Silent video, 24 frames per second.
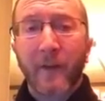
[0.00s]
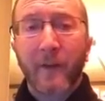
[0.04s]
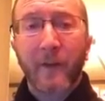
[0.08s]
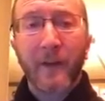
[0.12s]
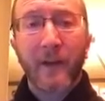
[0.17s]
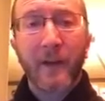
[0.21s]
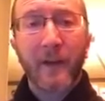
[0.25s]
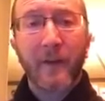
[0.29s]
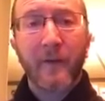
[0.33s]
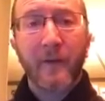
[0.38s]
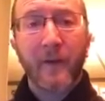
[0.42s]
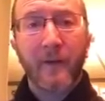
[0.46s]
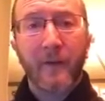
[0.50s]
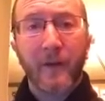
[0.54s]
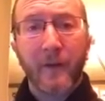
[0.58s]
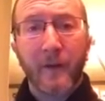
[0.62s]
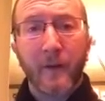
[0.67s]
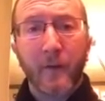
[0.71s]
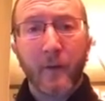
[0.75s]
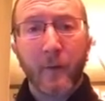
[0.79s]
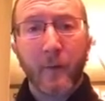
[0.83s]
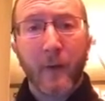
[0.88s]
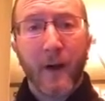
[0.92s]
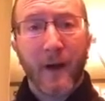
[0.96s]

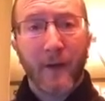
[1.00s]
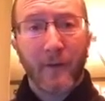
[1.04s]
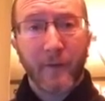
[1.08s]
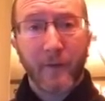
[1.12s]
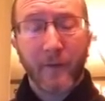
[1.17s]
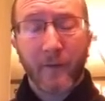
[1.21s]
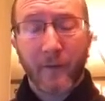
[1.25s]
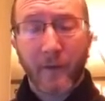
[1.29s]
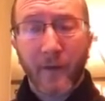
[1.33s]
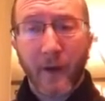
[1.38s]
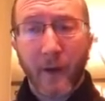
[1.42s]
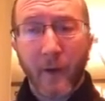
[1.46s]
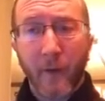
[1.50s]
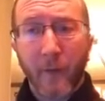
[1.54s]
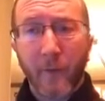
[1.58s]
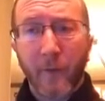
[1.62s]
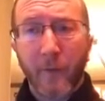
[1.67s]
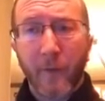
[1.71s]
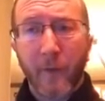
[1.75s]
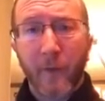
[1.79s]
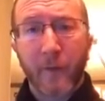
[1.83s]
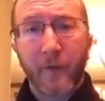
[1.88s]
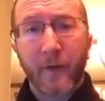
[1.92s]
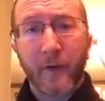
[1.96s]
CD52 positive
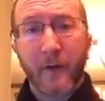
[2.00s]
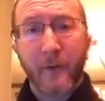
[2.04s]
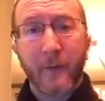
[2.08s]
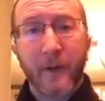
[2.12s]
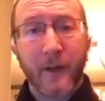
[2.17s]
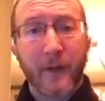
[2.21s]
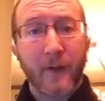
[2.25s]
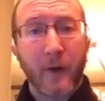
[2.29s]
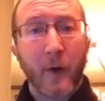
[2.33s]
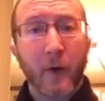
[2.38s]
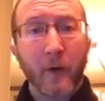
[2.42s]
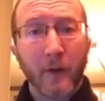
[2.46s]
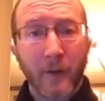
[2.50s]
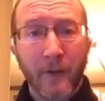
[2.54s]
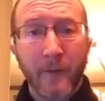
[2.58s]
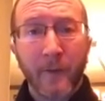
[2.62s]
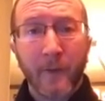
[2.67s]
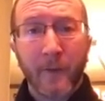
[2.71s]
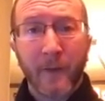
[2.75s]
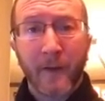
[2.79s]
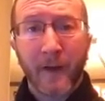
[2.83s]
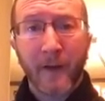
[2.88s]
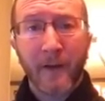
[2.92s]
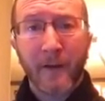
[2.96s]
cells. Those are going to be adult
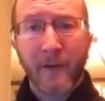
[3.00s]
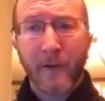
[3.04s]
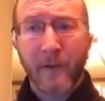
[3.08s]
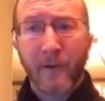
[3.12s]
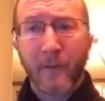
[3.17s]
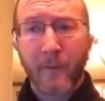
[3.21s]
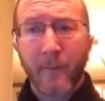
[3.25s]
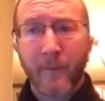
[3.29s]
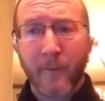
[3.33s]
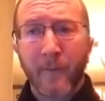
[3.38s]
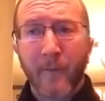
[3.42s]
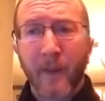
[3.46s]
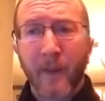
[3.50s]
lymphocytes.